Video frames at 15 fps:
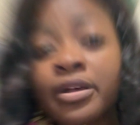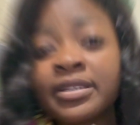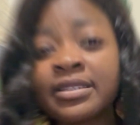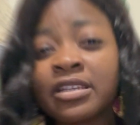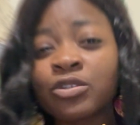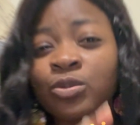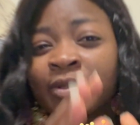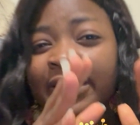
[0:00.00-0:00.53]

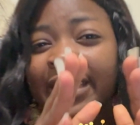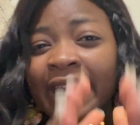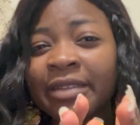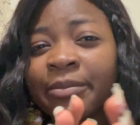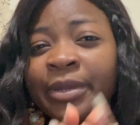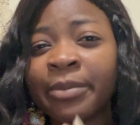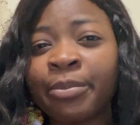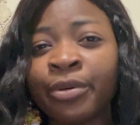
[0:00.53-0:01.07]
mercy, mercy, to
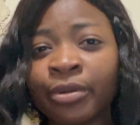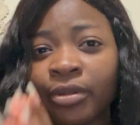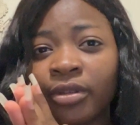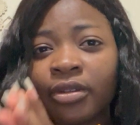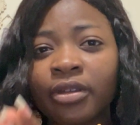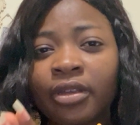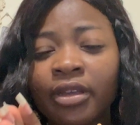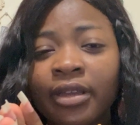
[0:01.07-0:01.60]
10 people
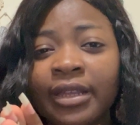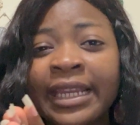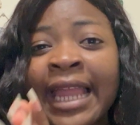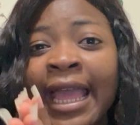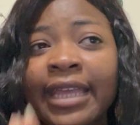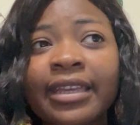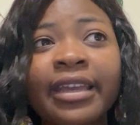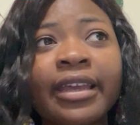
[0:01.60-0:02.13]

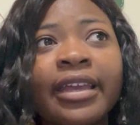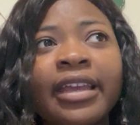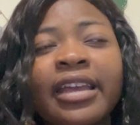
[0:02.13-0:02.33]
like